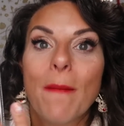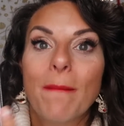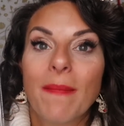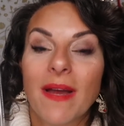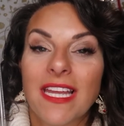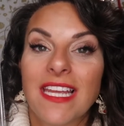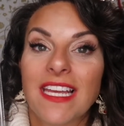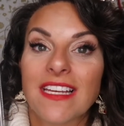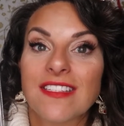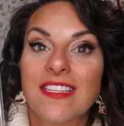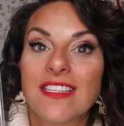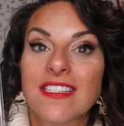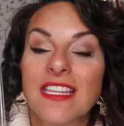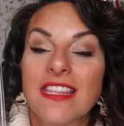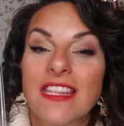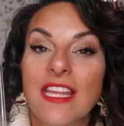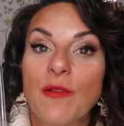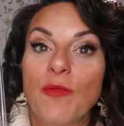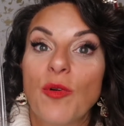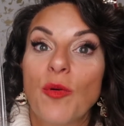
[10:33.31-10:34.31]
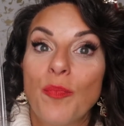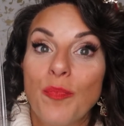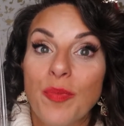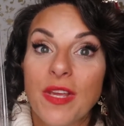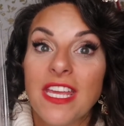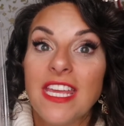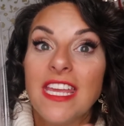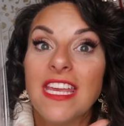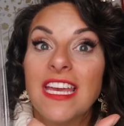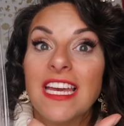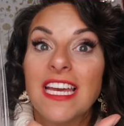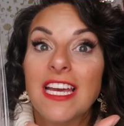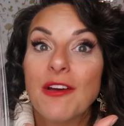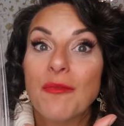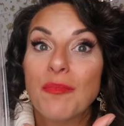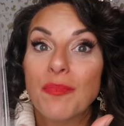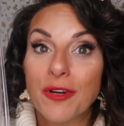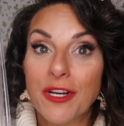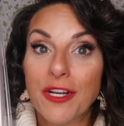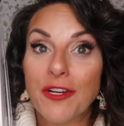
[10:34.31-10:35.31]
My guess is that they will be
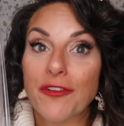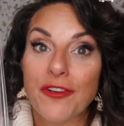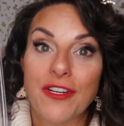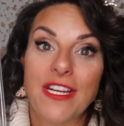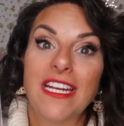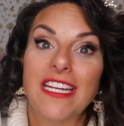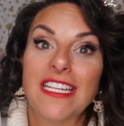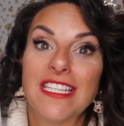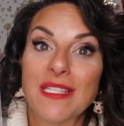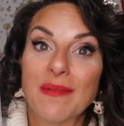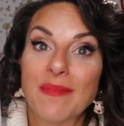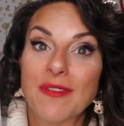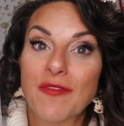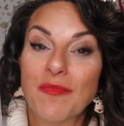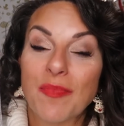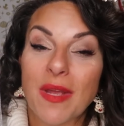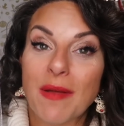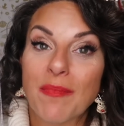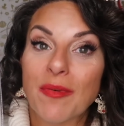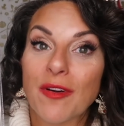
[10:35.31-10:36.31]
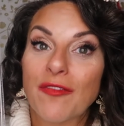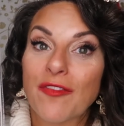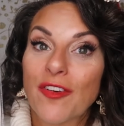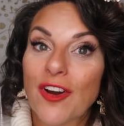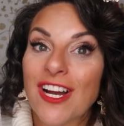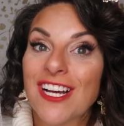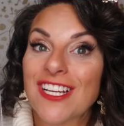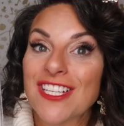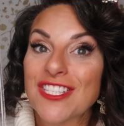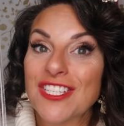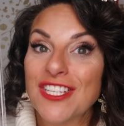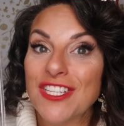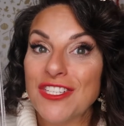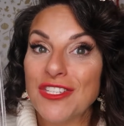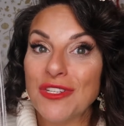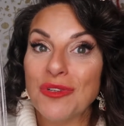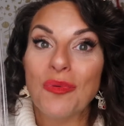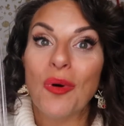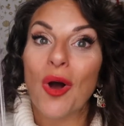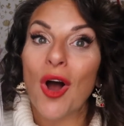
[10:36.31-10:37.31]
pre-created slips of paper for us to
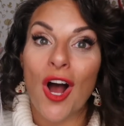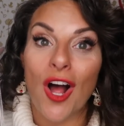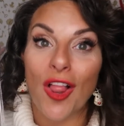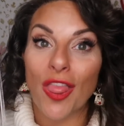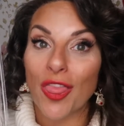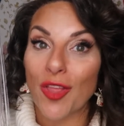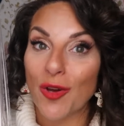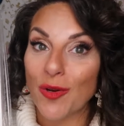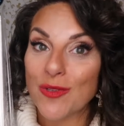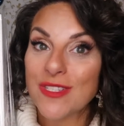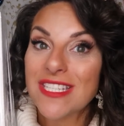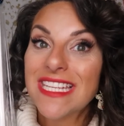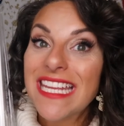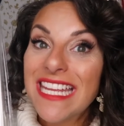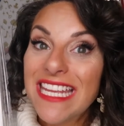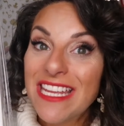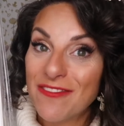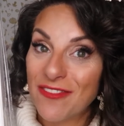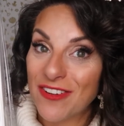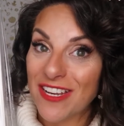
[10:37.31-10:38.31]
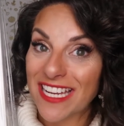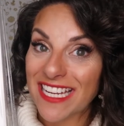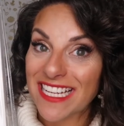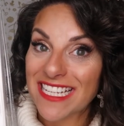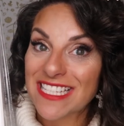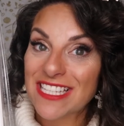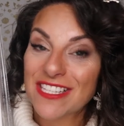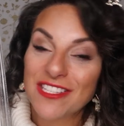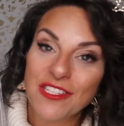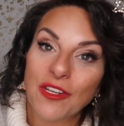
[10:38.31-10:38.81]
do on those evenings.